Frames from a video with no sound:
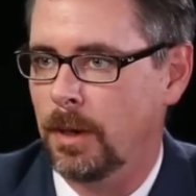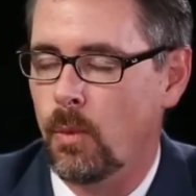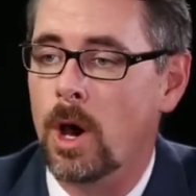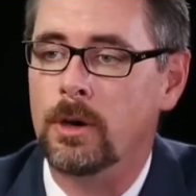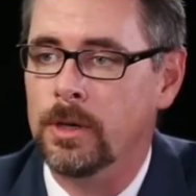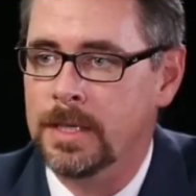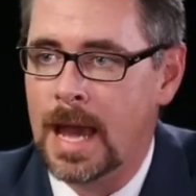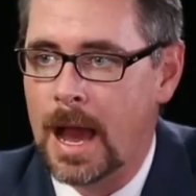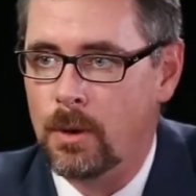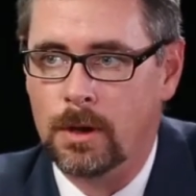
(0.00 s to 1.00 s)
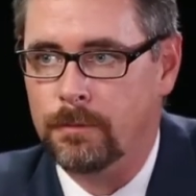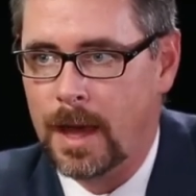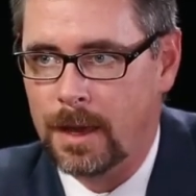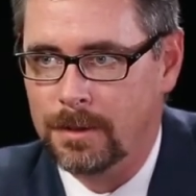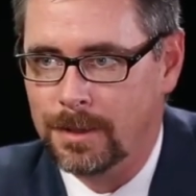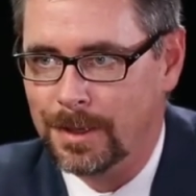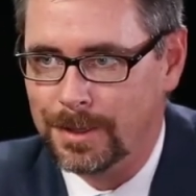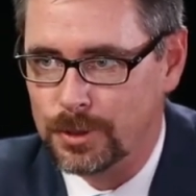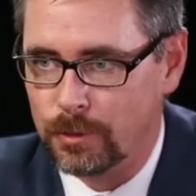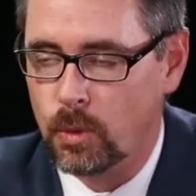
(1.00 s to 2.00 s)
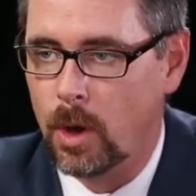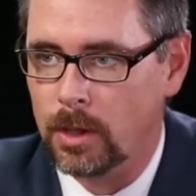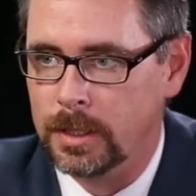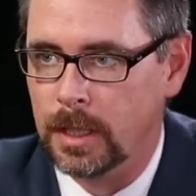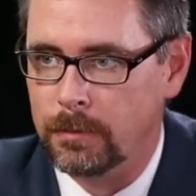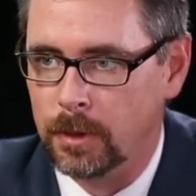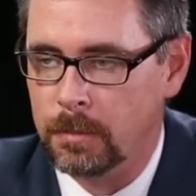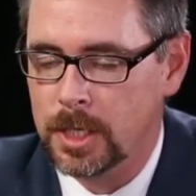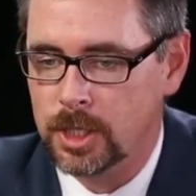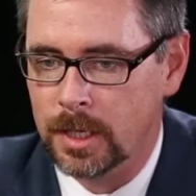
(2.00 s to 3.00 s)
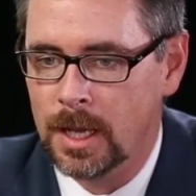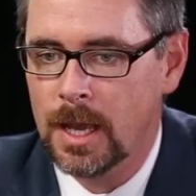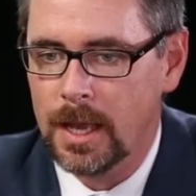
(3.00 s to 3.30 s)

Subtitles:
watering down of that sort of quality level or mission.